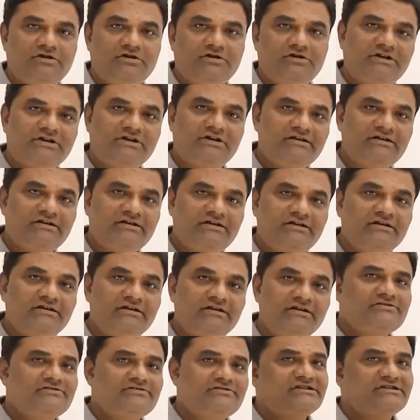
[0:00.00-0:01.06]
Alright,
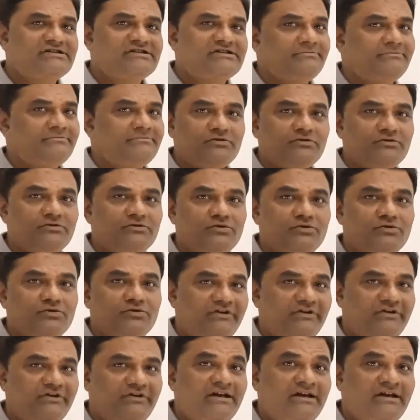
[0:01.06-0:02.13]
so it's similar to
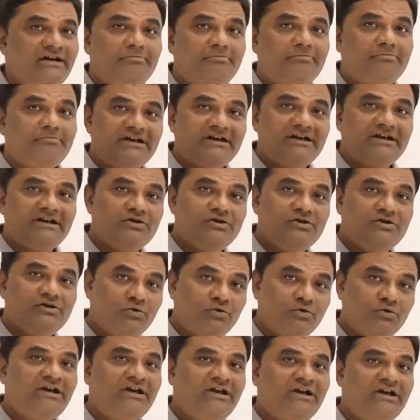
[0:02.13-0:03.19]
two-way, but in
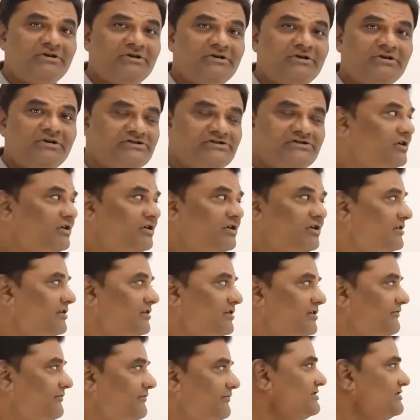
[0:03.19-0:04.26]
two-way merge sort, we
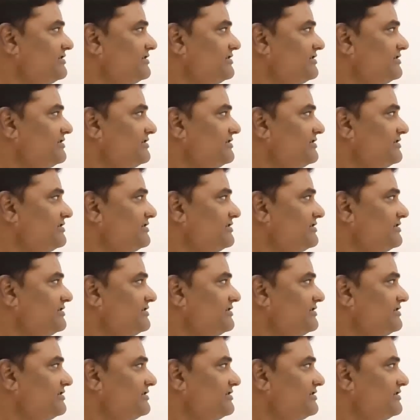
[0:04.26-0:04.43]
just